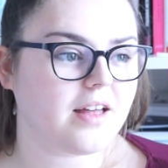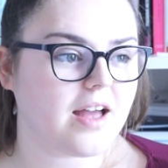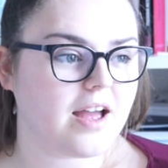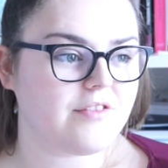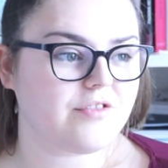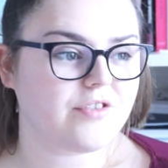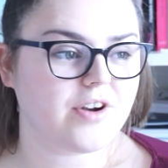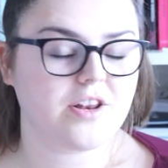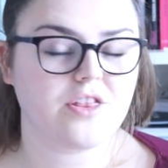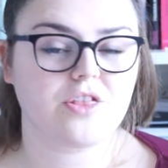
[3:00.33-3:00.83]

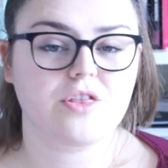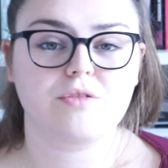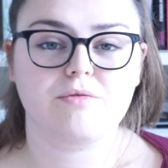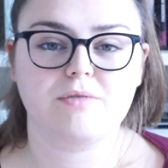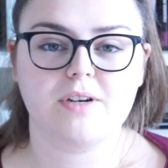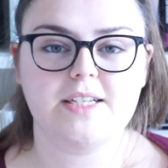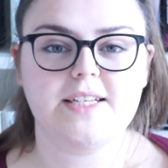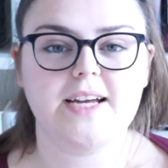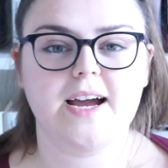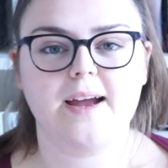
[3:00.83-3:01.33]
I've read
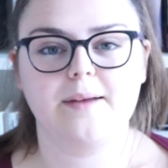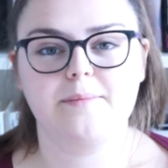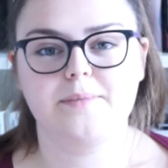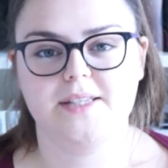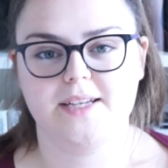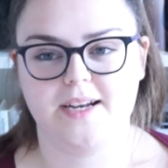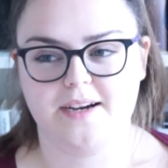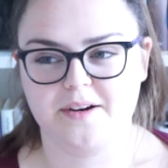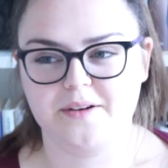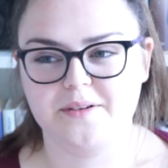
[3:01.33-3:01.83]
three
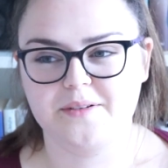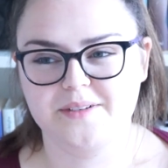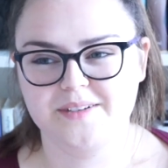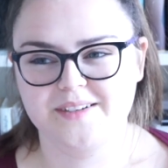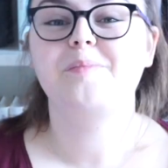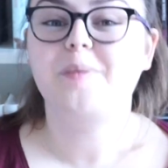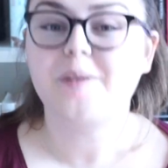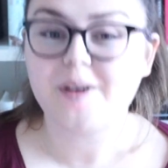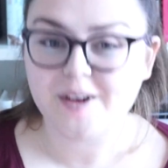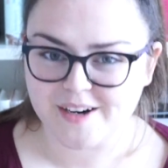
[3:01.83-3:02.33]
times now
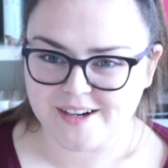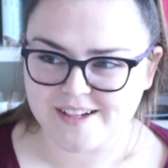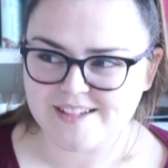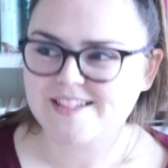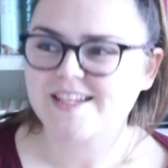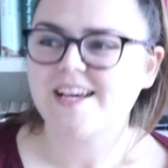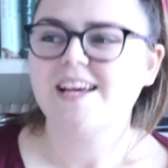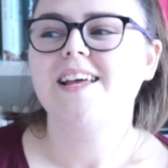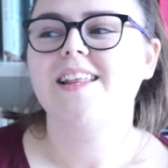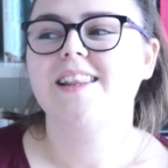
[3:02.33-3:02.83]
but
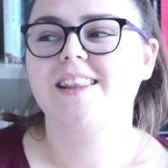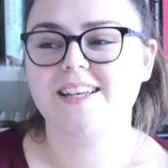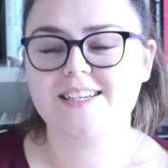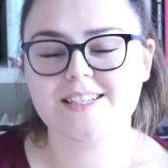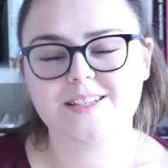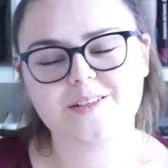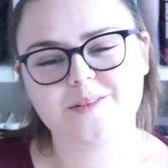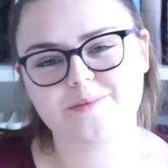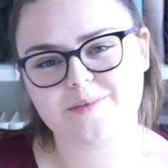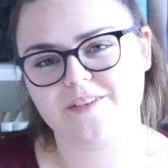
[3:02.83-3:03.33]

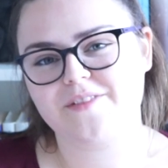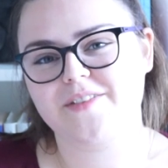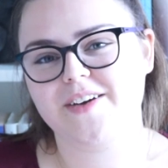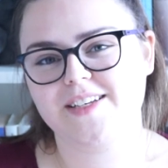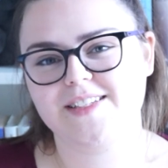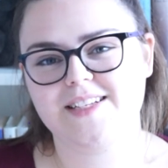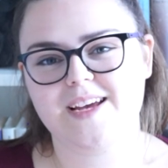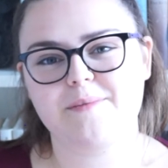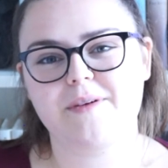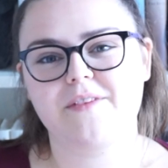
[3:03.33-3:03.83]
this is my
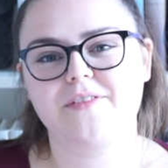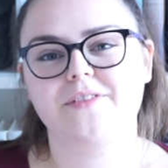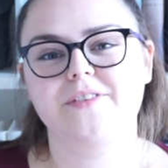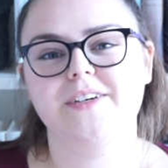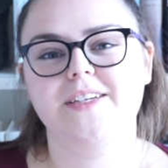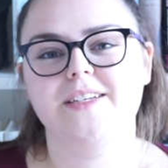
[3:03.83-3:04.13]
first time ever